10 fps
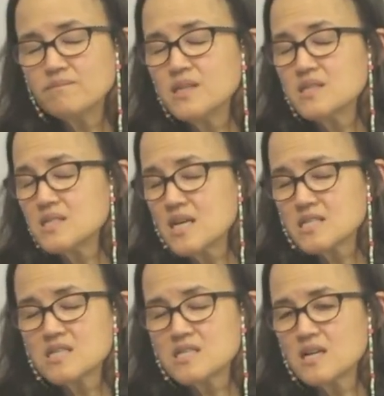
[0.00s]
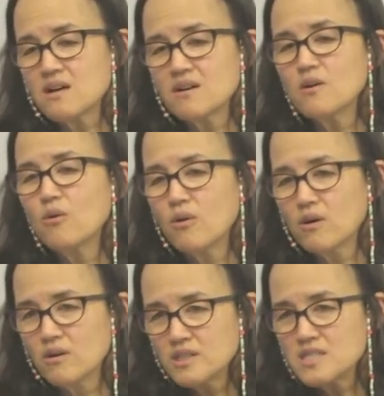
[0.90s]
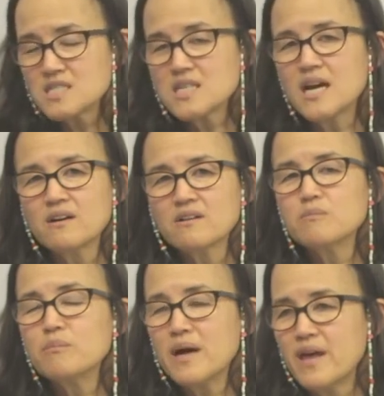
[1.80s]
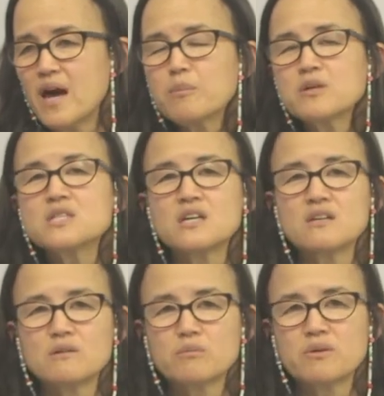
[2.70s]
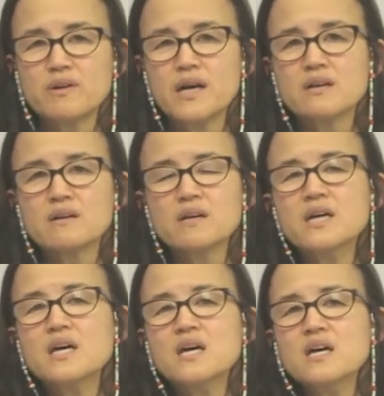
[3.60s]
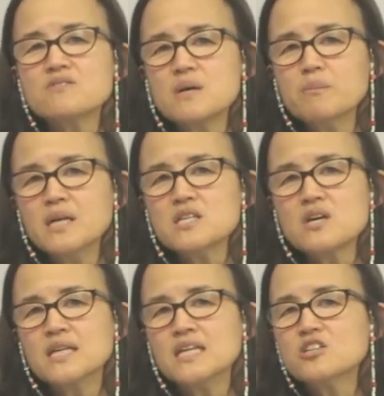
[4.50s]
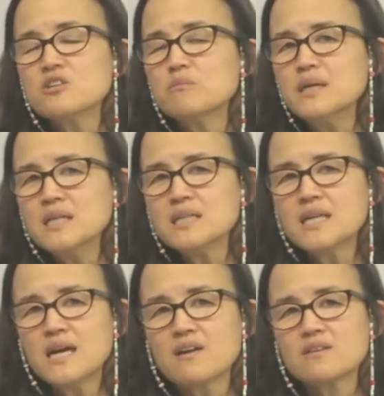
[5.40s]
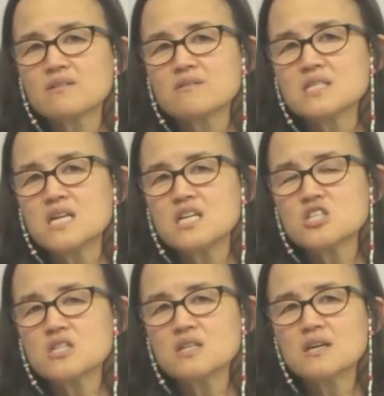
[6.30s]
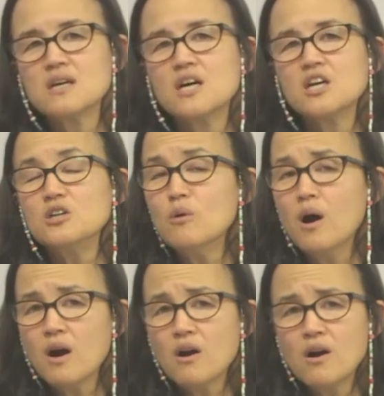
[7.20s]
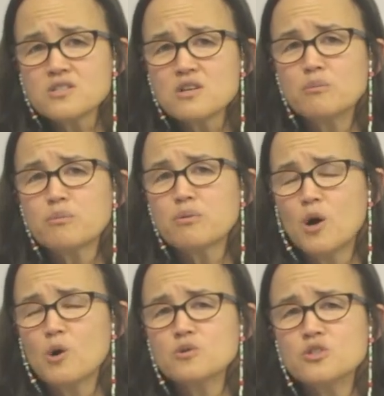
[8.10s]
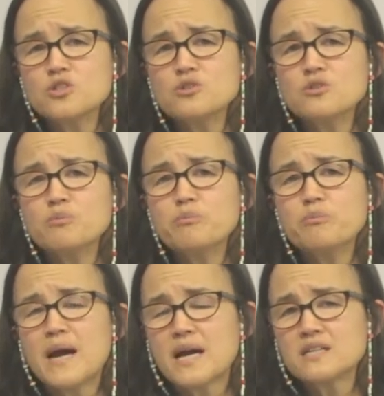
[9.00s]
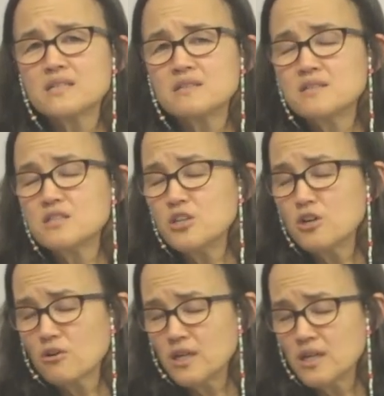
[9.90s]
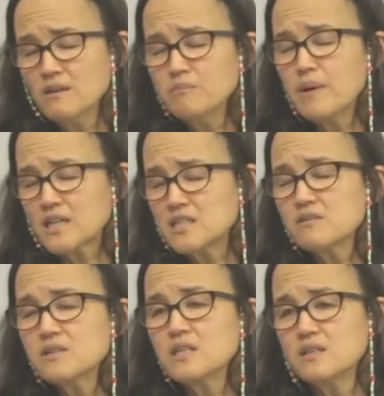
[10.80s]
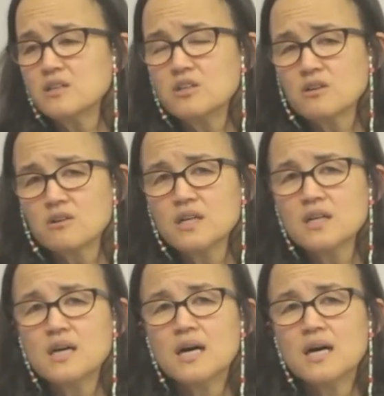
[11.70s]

is necessary or desired by that particular provider. If somebody's on intermittent catheterization, you are also prone to bacteriuria, bacteria in the urine.